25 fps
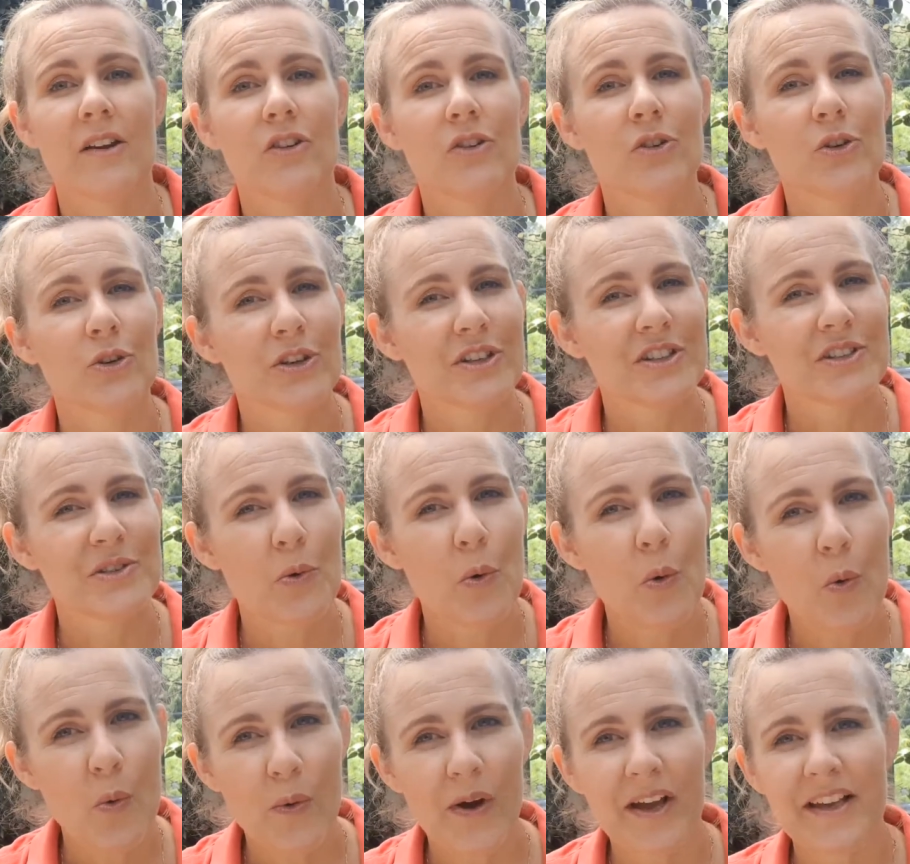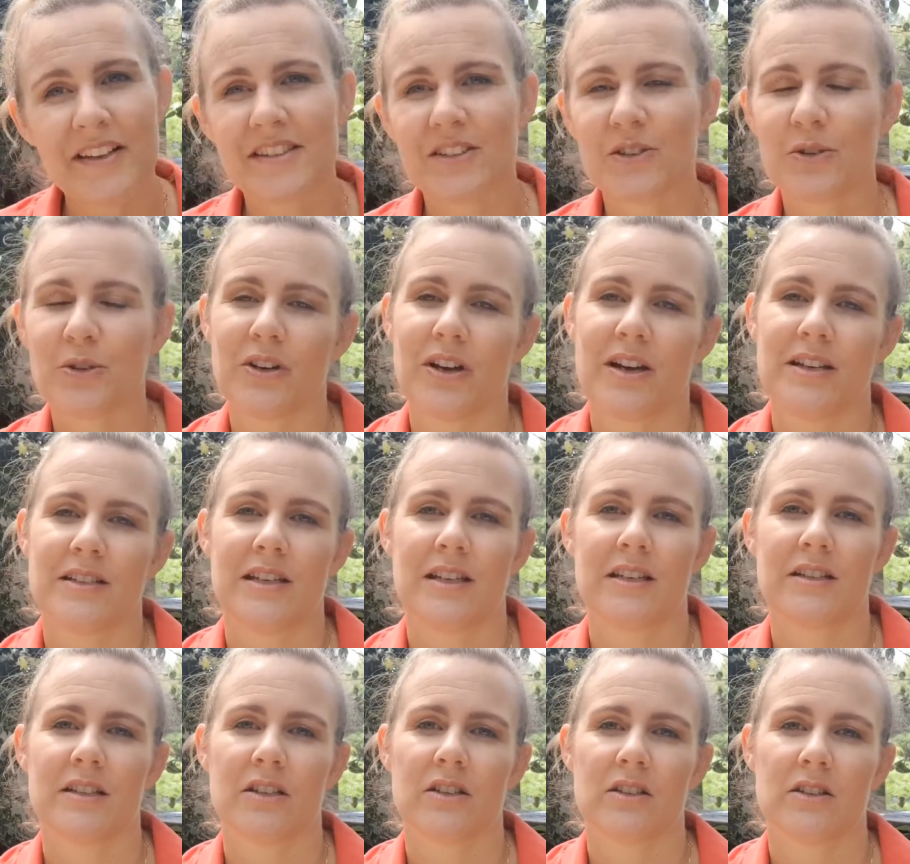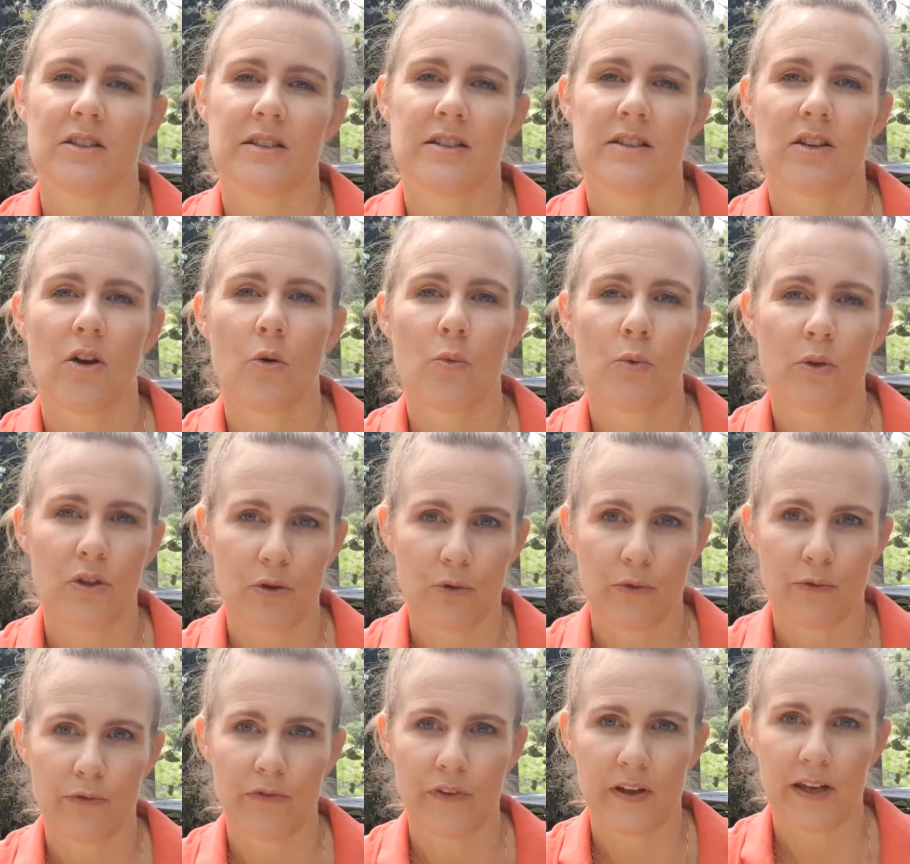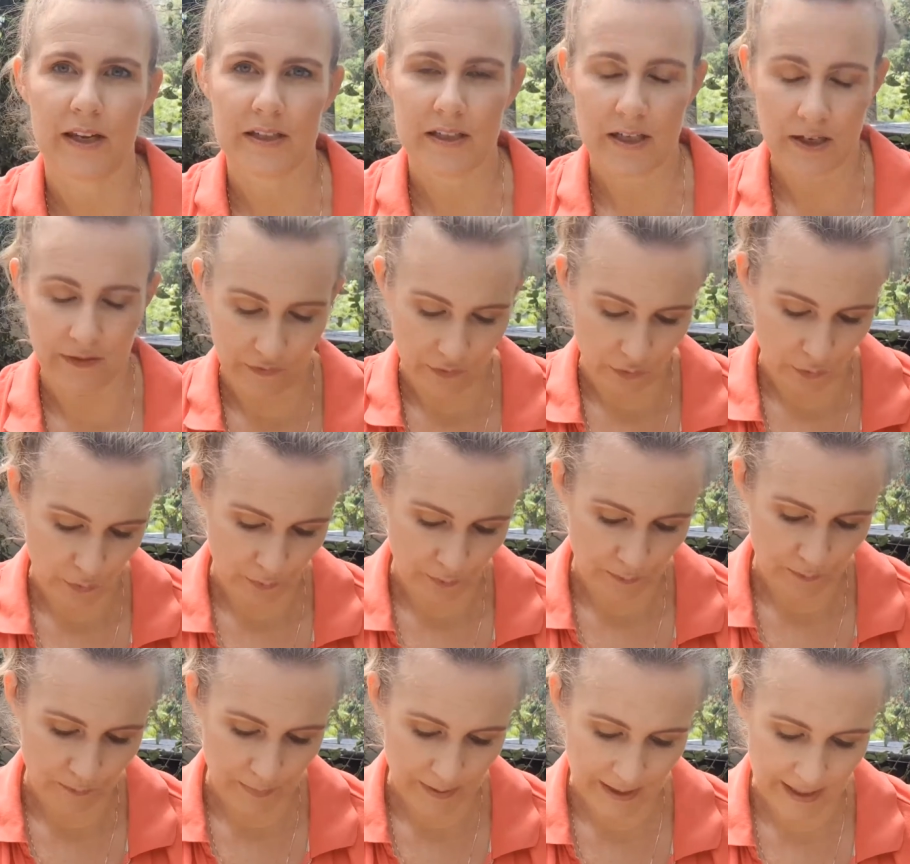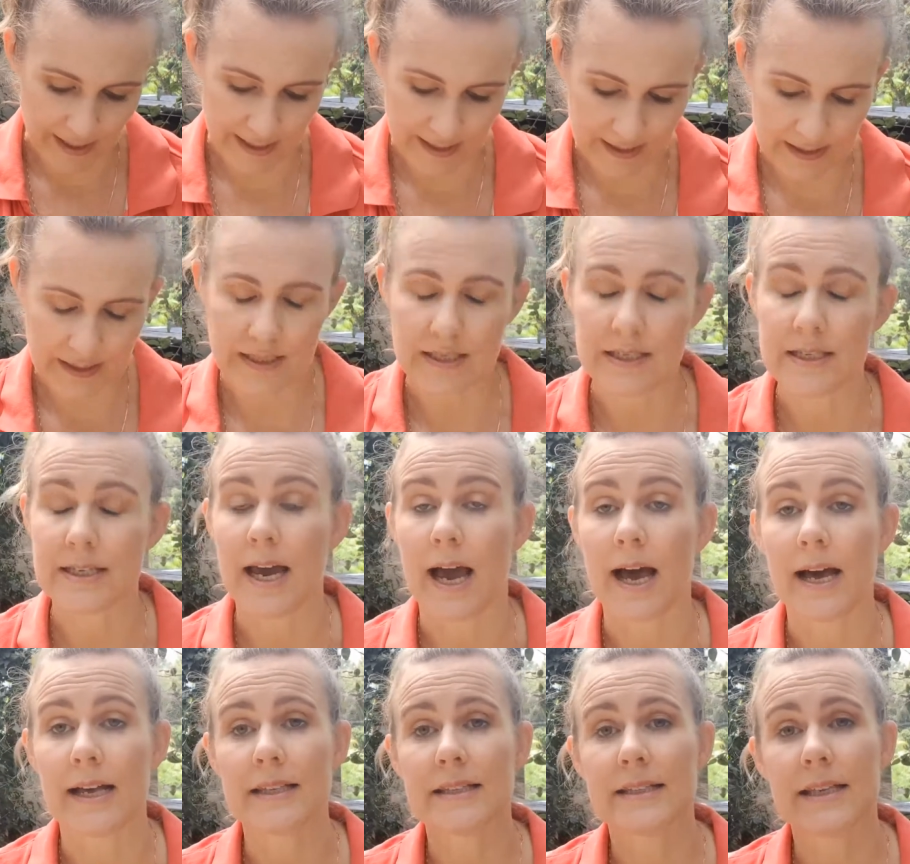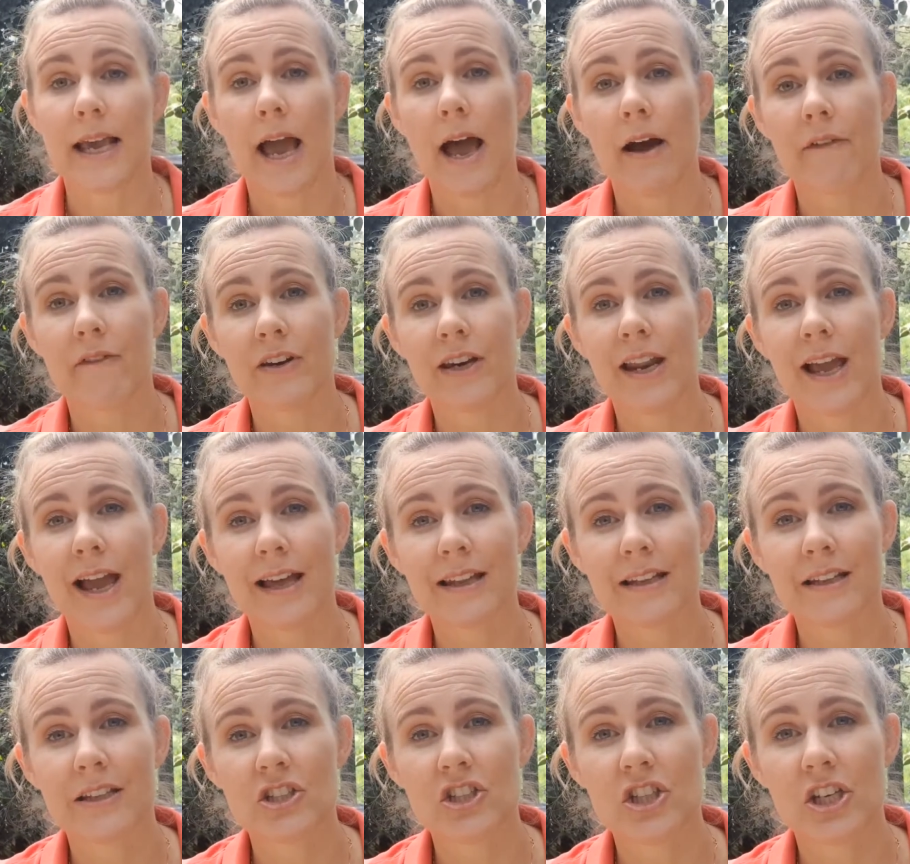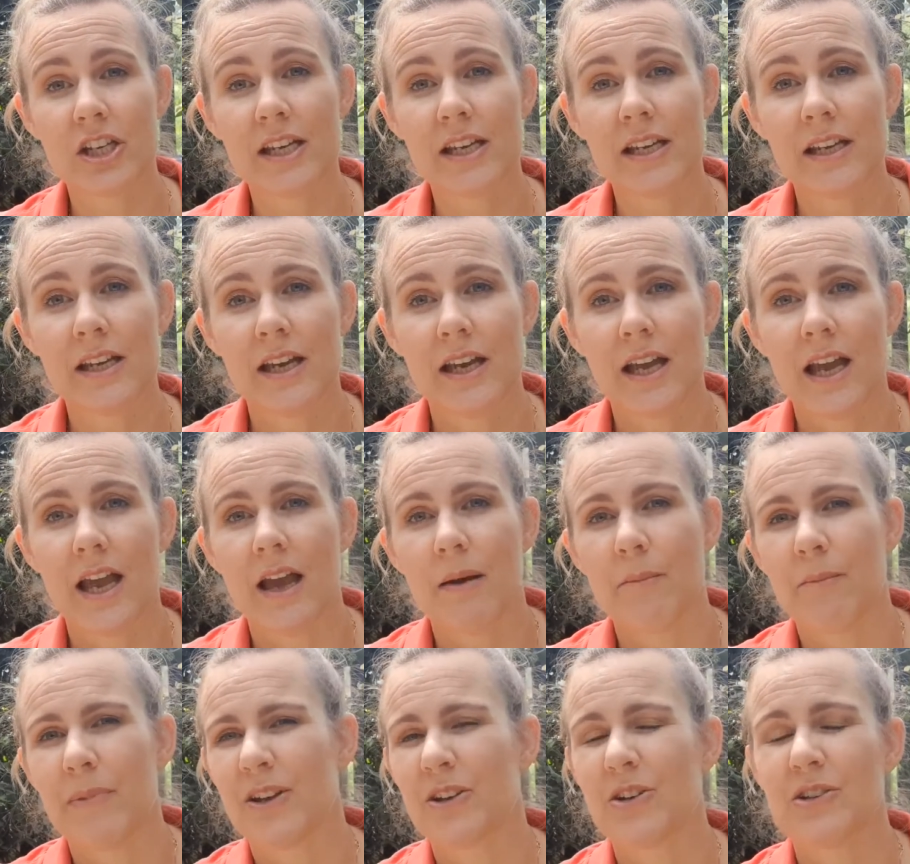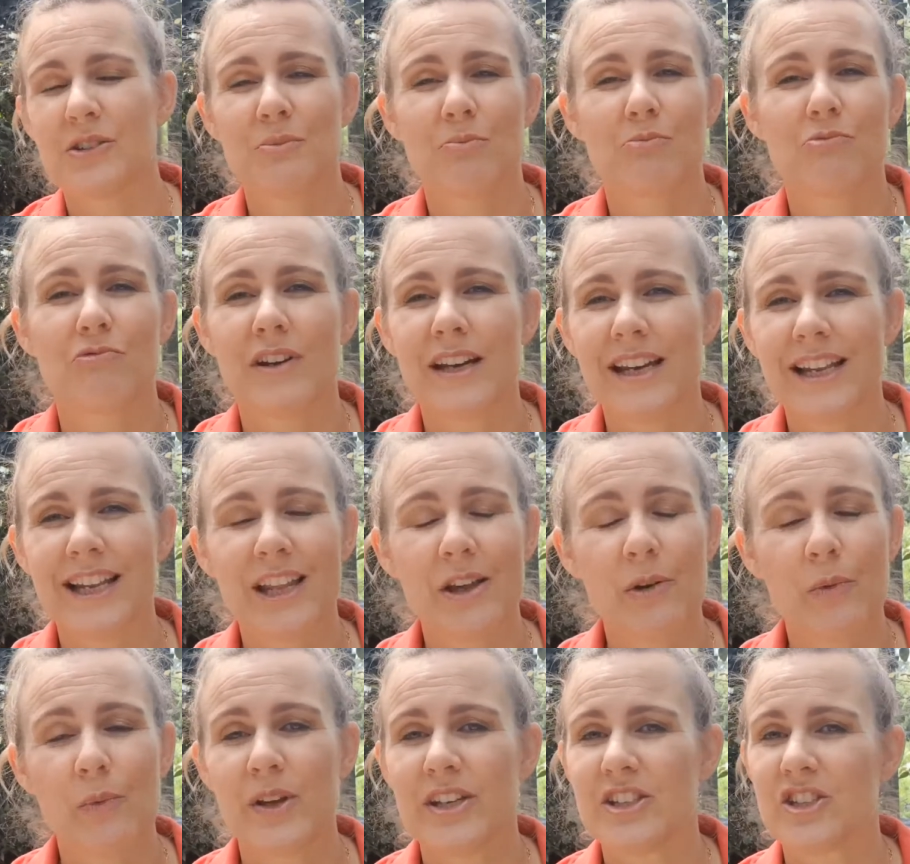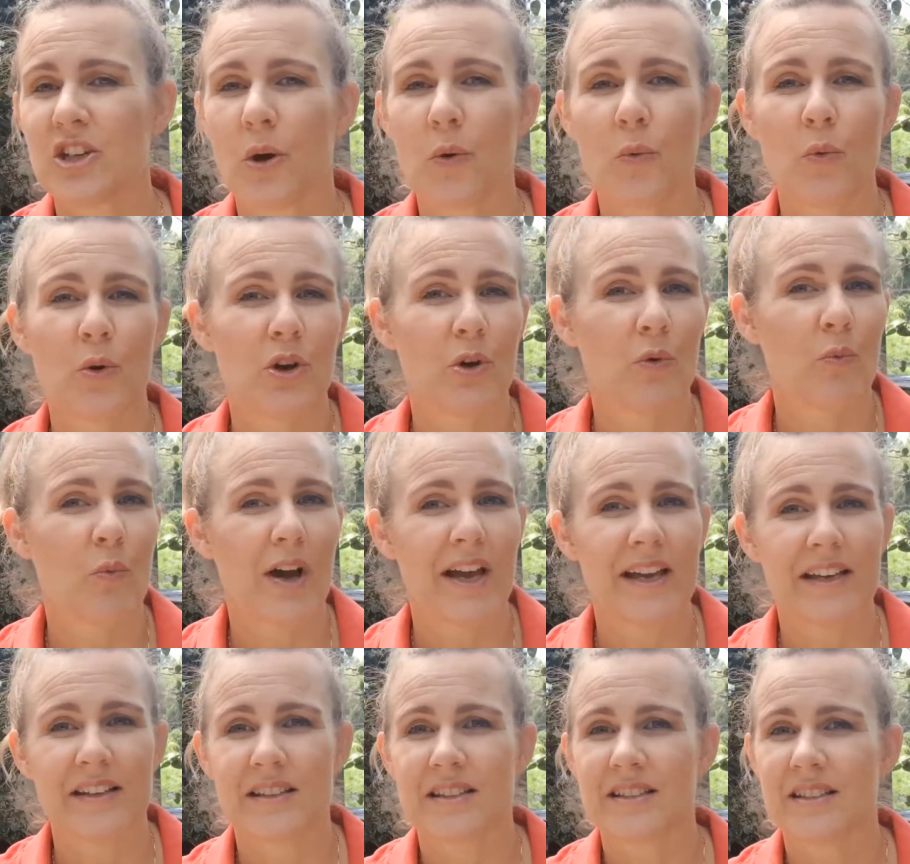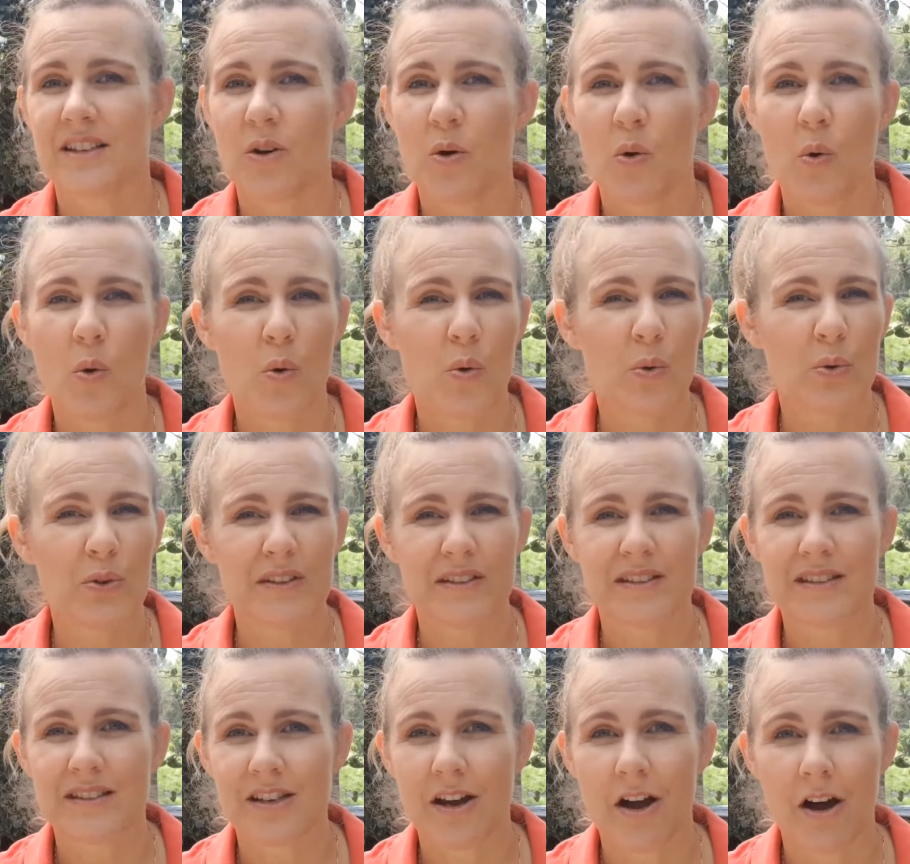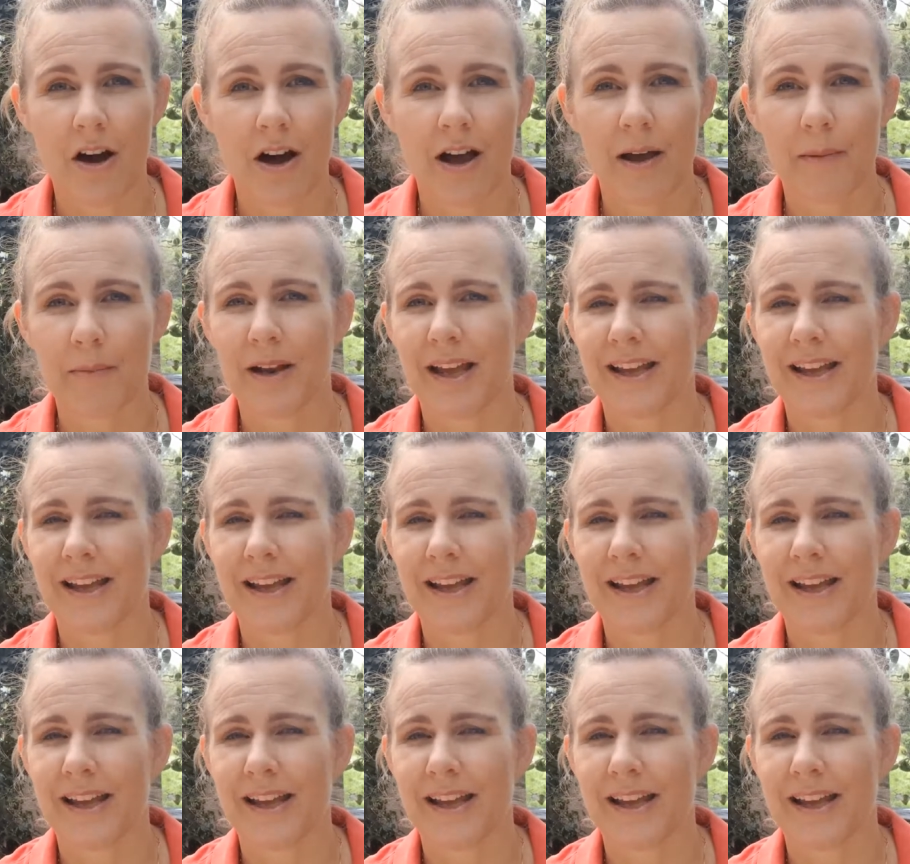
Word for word: Look, it's always a good idea to consult with your vet if your pet does have an allergy, because really we don't want to waste all this time.